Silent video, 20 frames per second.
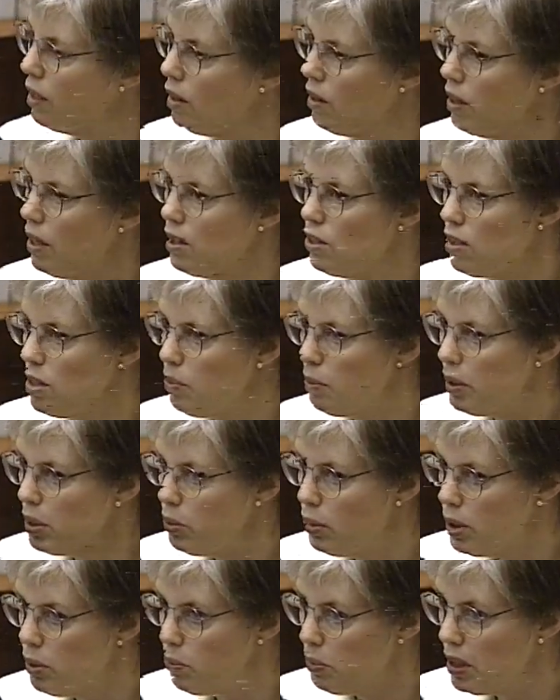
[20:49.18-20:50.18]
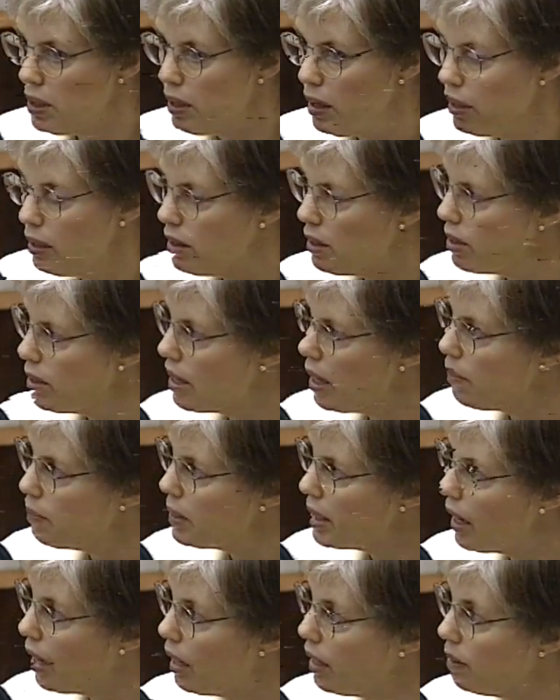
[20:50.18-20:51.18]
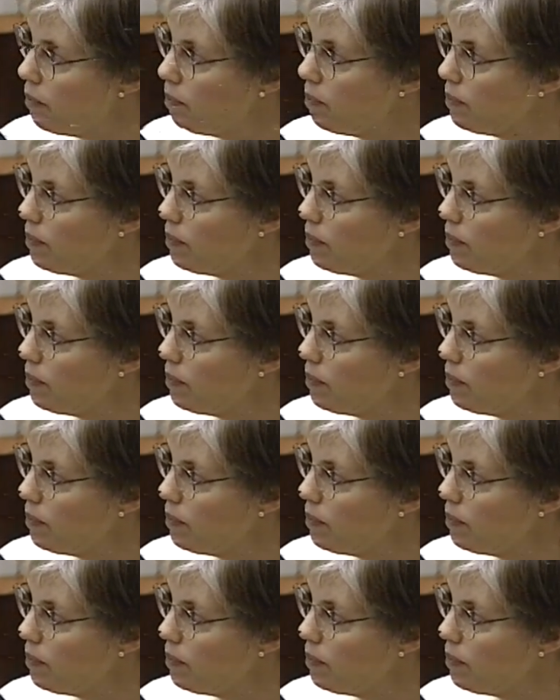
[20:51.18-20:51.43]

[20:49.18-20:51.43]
They simply wouldn't be done at the same time.